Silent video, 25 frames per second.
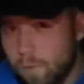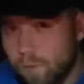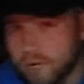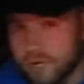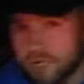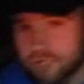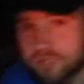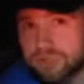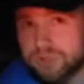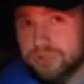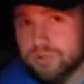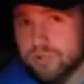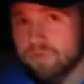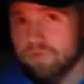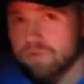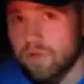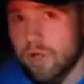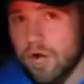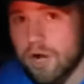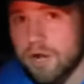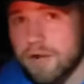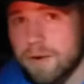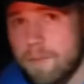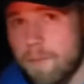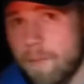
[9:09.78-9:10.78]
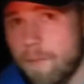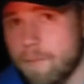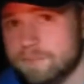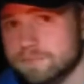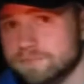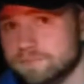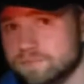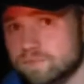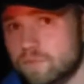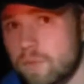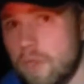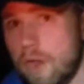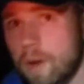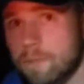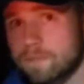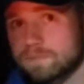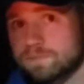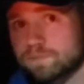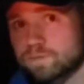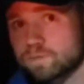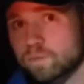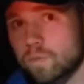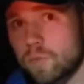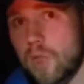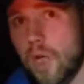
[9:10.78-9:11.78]
yeah, uh, main streamer.
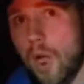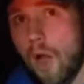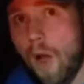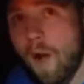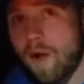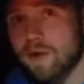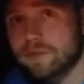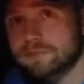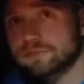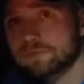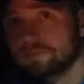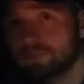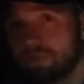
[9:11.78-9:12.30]
Like four.